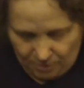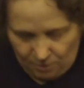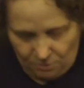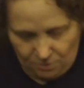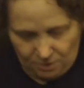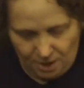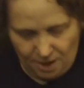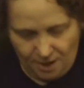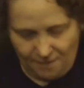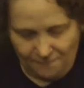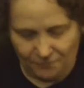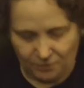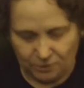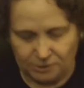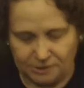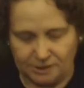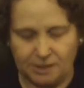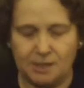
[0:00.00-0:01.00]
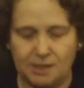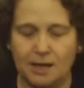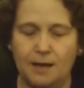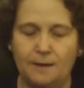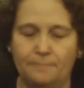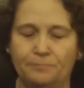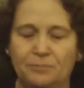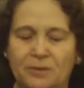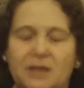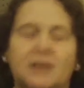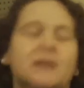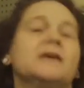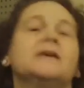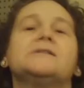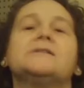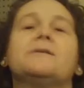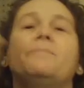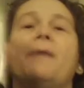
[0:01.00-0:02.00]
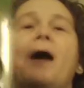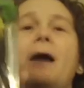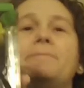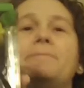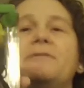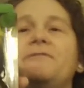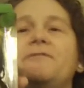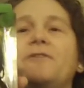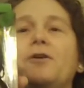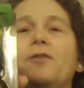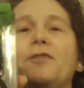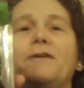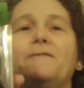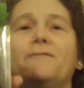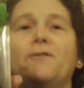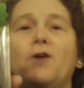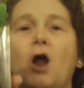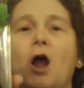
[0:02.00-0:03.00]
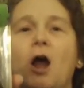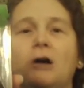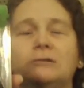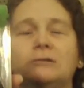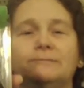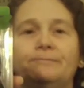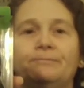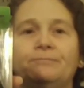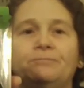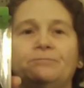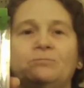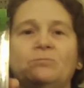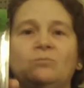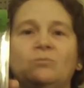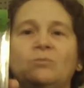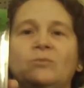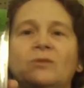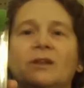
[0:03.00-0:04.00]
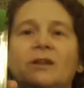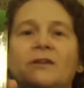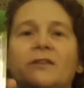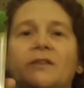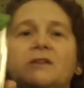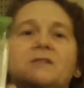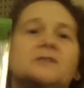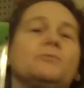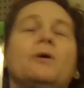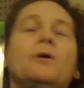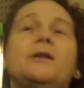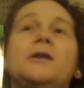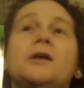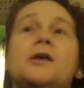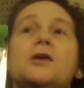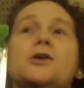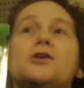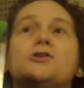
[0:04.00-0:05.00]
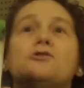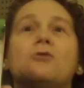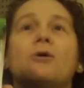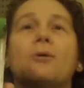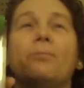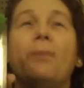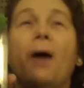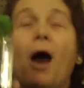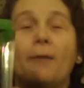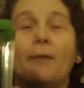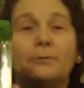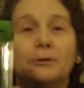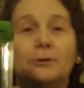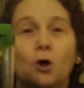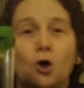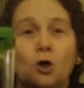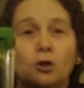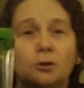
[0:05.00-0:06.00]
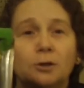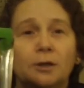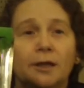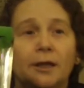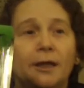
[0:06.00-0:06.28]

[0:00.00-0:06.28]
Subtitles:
Okay, first thing up is a poppin' filthy frog. This one, you can pop along.